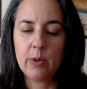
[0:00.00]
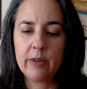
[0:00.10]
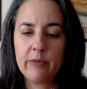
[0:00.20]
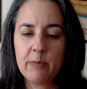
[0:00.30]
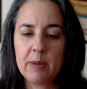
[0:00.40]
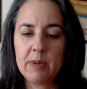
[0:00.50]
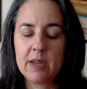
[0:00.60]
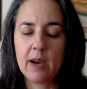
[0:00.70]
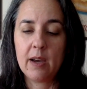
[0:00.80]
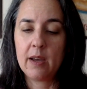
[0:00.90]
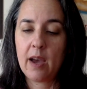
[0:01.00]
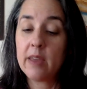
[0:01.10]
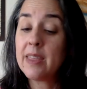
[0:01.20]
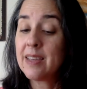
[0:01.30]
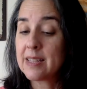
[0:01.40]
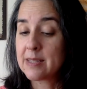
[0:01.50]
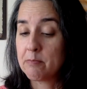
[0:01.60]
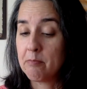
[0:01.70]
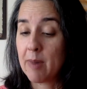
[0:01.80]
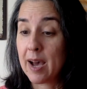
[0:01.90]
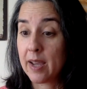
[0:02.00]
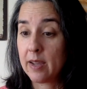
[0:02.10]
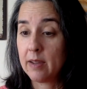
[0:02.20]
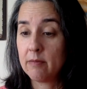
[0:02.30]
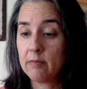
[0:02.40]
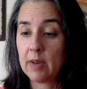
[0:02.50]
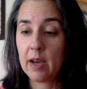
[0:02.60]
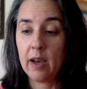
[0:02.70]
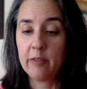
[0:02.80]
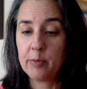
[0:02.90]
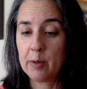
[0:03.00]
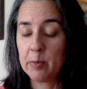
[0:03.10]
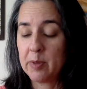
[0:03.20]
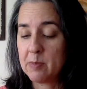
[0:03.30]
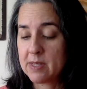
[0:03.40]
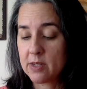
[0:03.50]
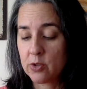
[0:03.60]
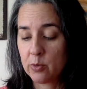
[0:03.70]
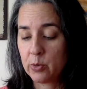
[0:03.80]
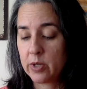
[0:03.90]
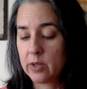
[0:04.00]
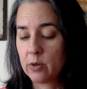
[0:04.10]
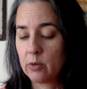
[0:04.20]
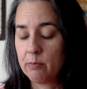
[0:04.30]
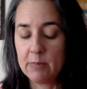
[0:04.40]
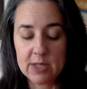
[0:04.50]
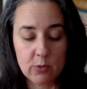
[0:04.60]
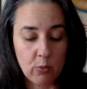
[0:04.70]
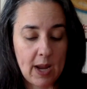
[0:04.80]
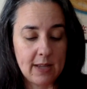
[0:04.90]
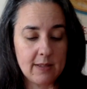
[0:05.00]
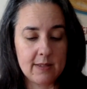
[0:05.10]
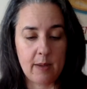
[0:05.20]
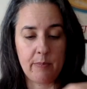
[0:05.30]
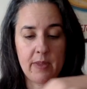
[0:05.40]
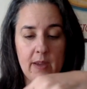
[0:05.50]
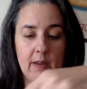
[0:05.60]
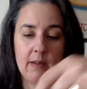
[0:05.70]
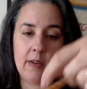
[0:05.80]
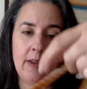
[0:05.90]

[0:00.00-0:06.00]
if maybe I, I think it's my, I've probably misinterpreted or misread something